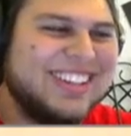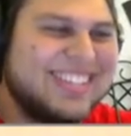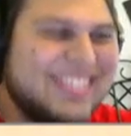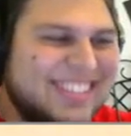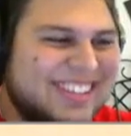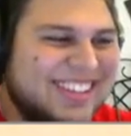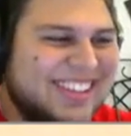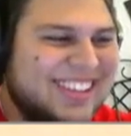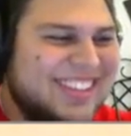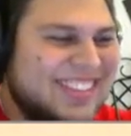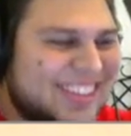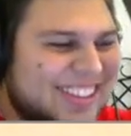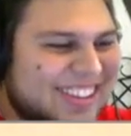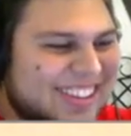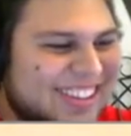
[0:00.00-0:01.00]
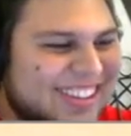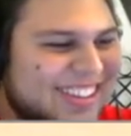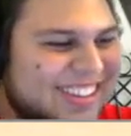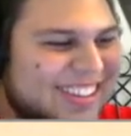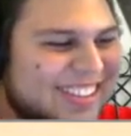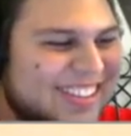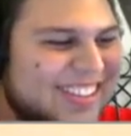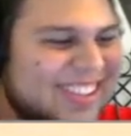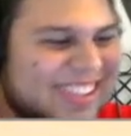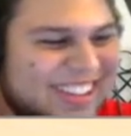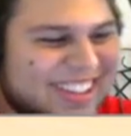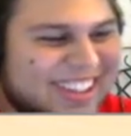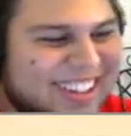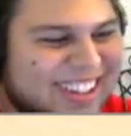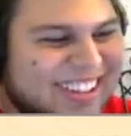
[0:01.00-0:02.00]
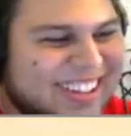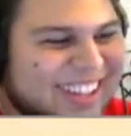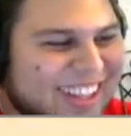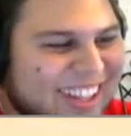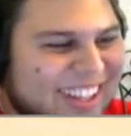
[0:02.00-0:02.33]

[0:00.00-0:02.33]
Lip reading: (no one is talking)